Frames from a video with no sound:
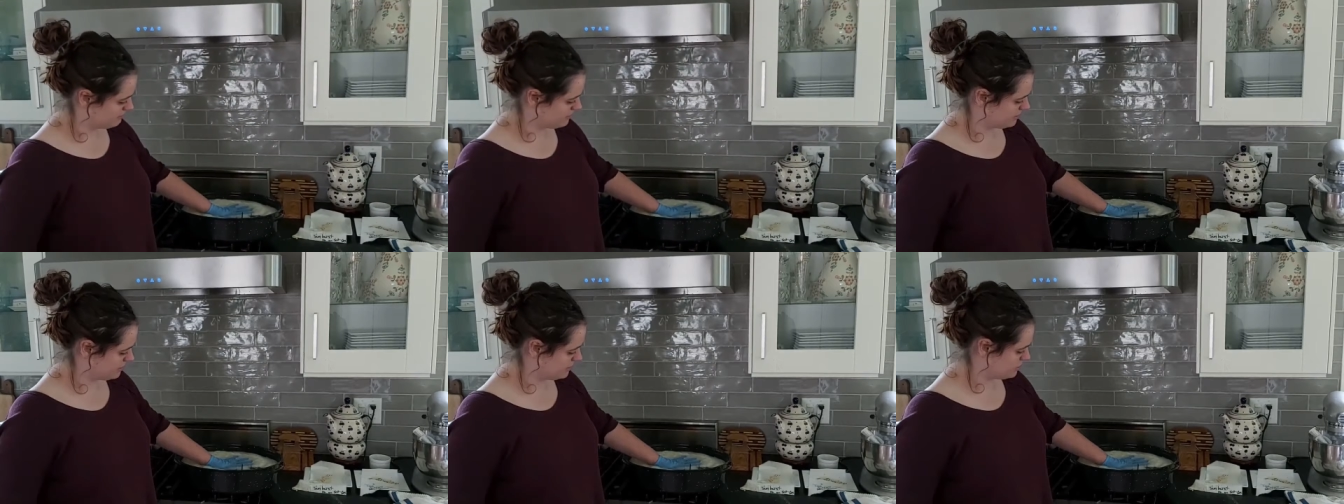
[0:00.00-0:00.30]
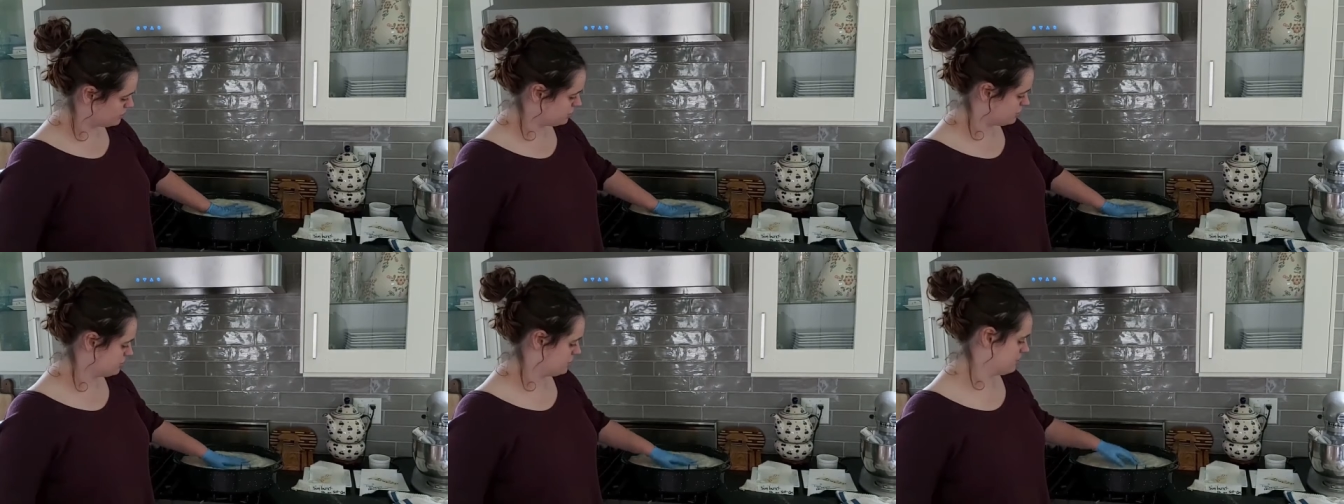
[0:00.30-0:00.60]

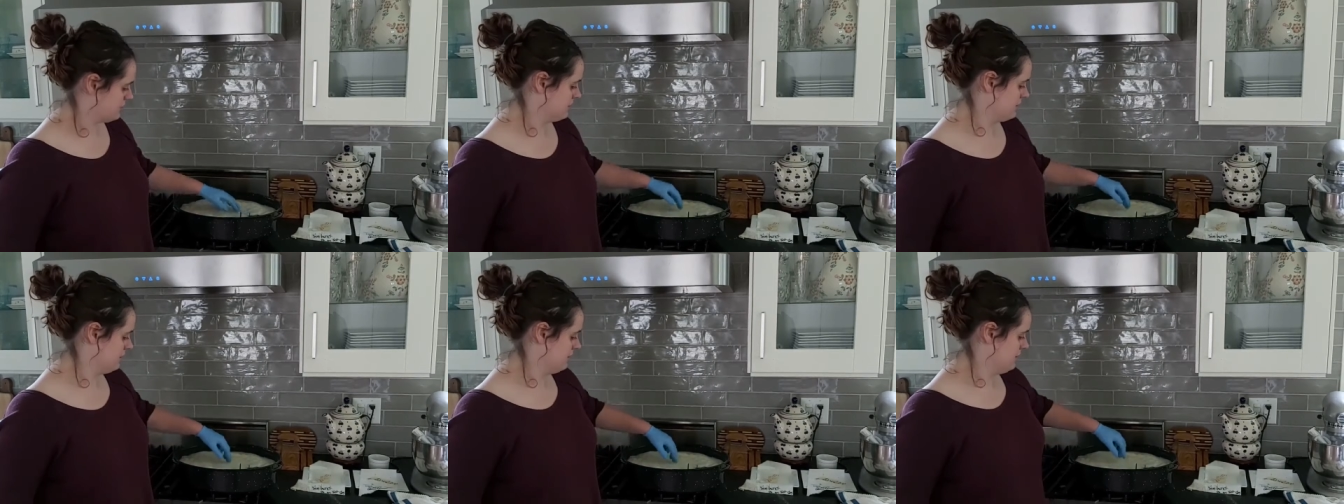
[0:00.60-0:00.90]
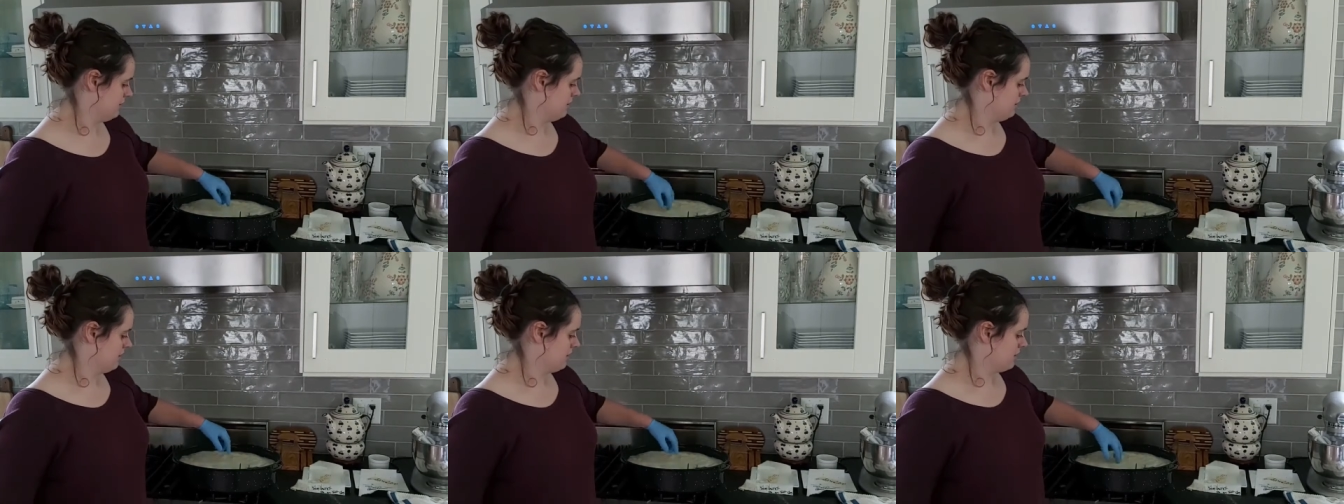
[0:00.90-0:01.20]
much
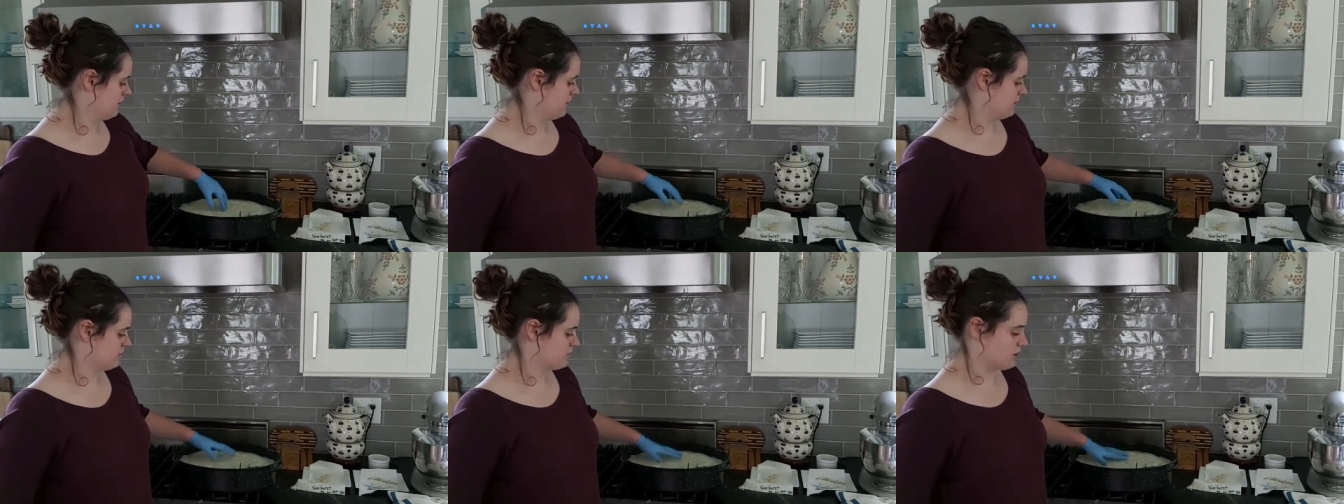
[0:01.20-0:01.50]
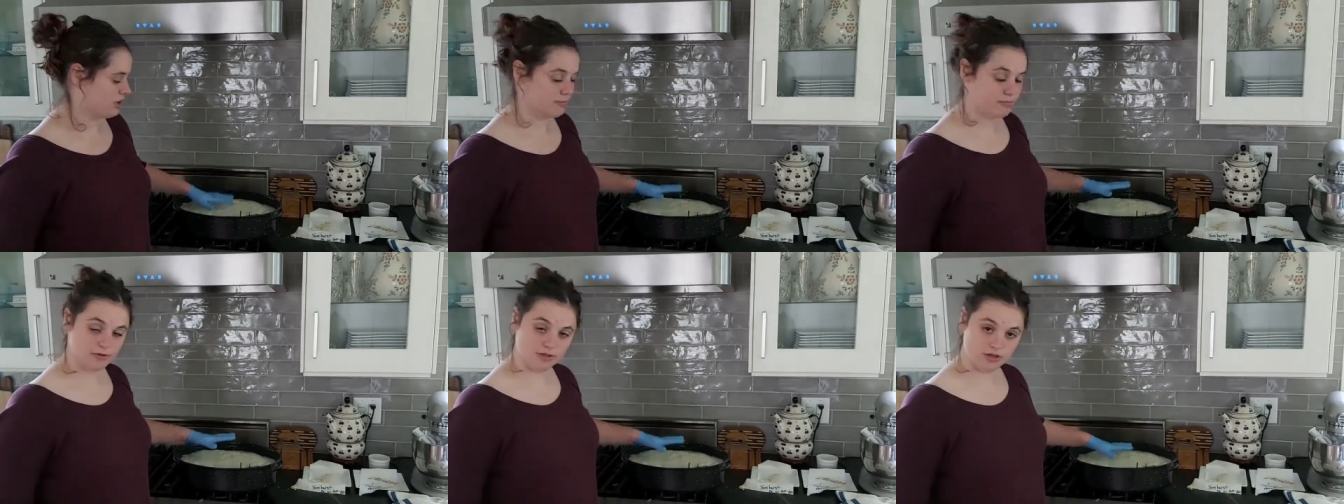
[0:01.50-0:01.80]
on
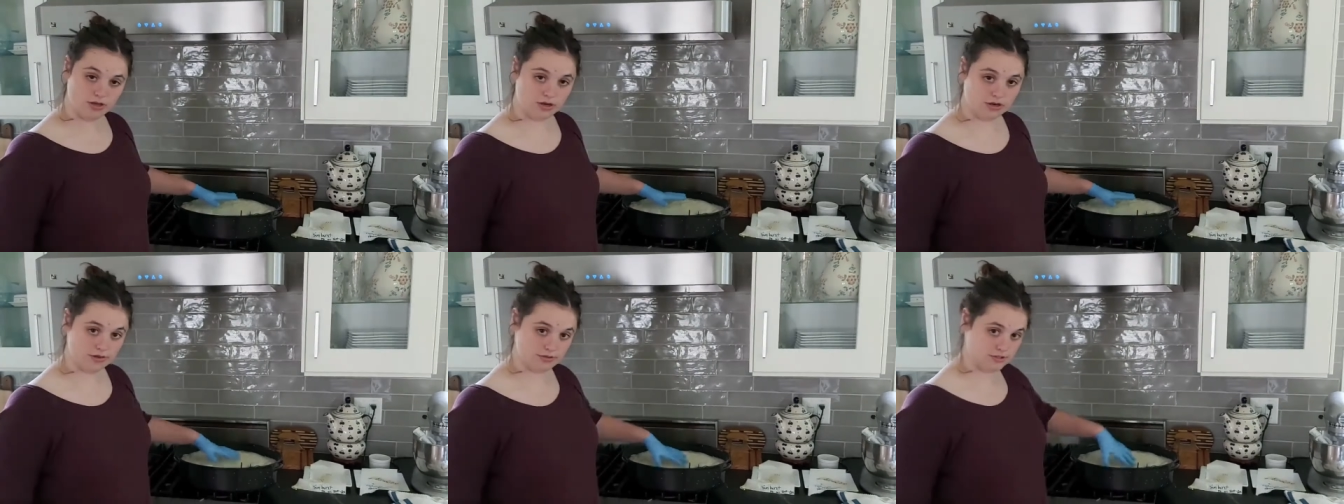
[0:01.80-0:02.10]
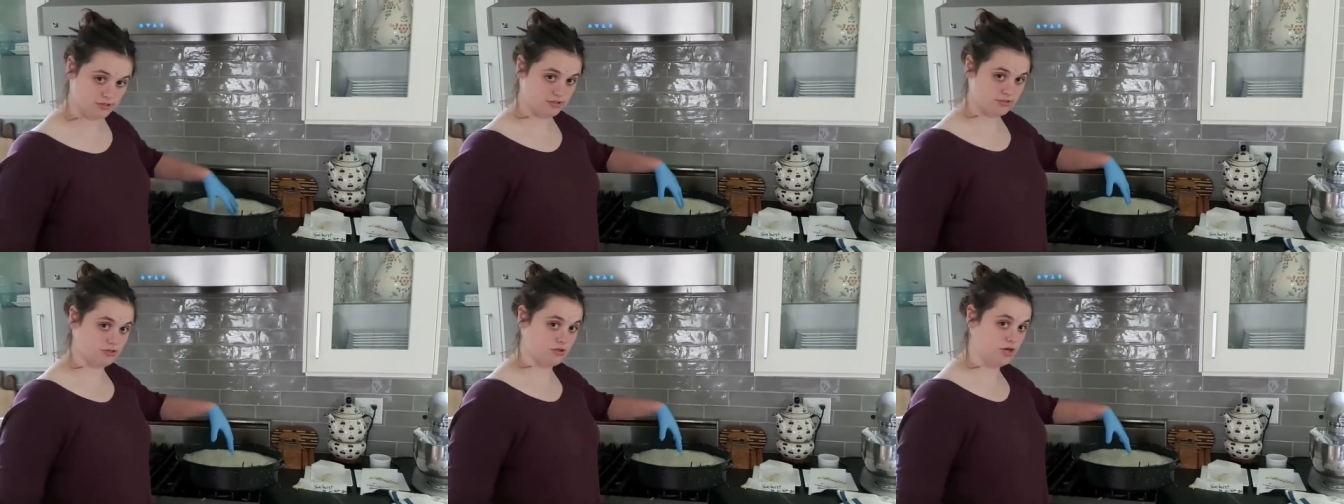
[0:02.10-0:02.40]
top of the yarn,
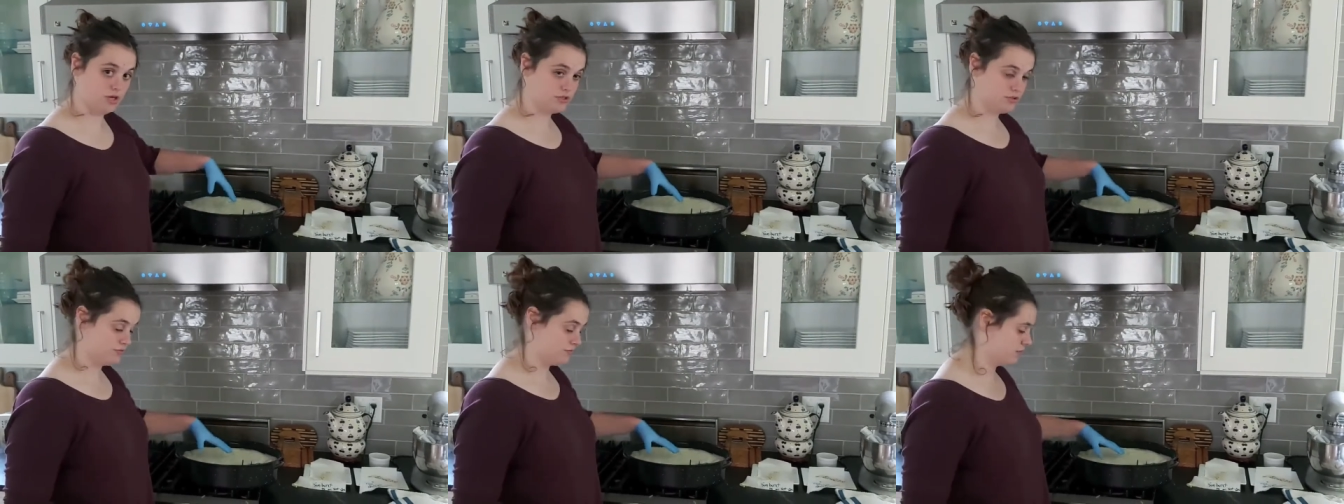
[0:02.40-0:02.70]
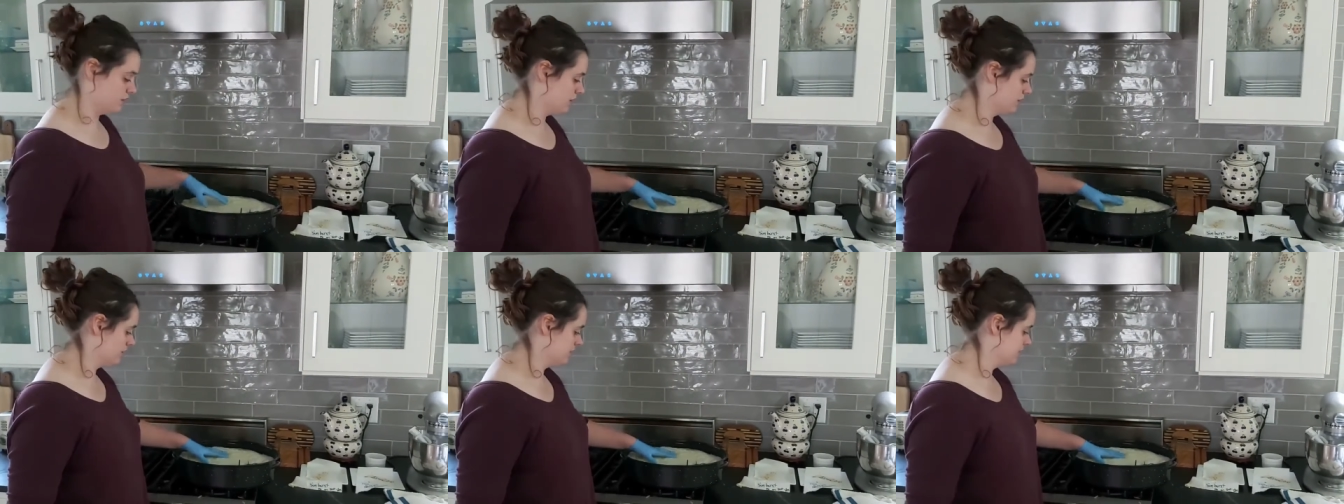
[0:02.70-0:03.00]
so there's lots of
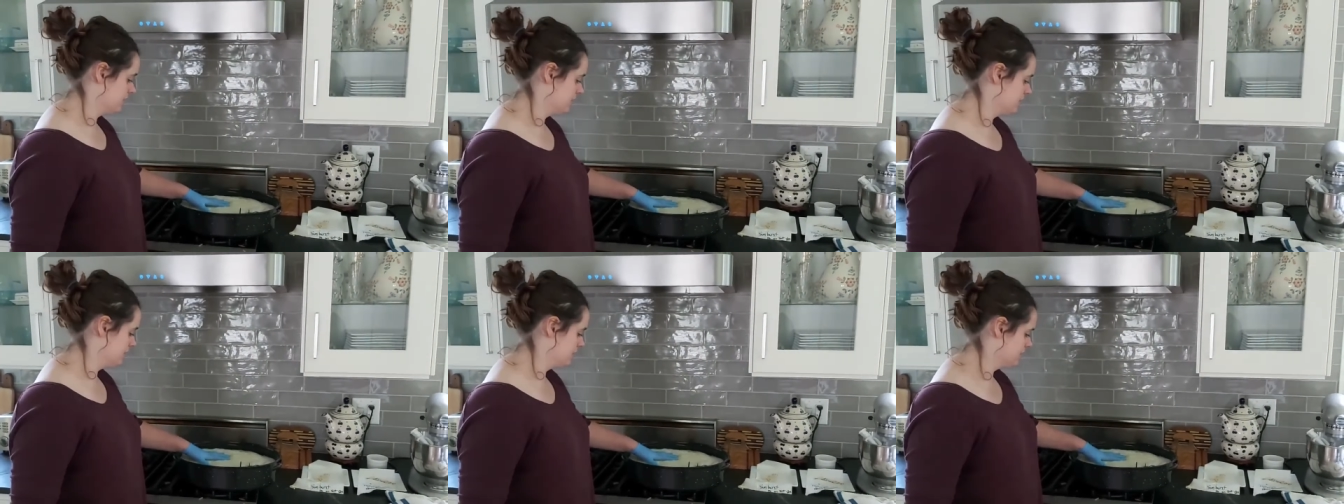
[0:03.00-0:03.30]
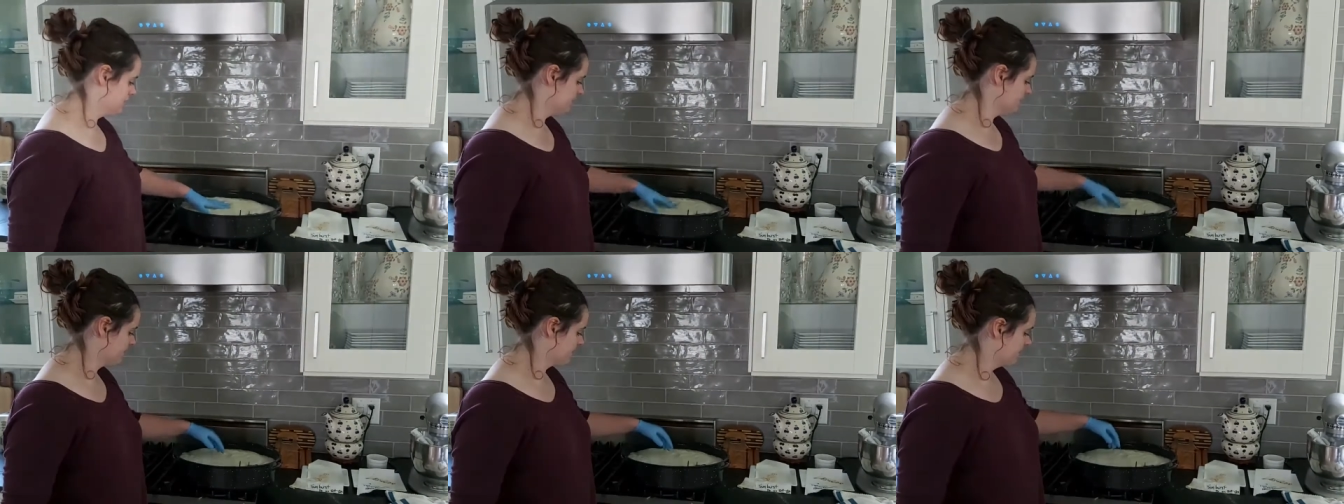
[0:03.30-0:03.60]
water in
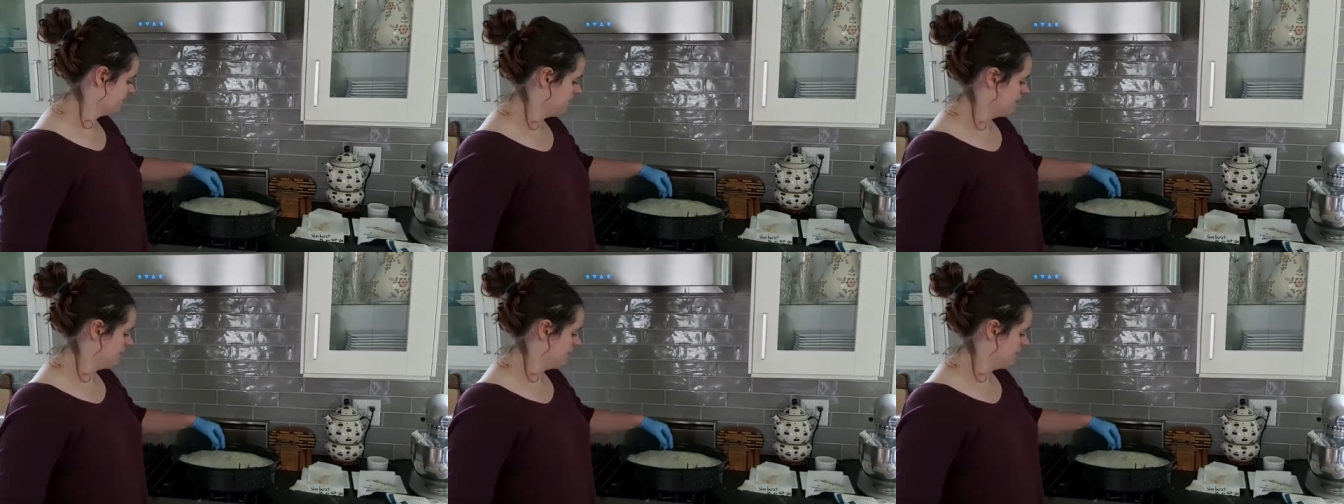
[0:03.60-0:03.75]
here.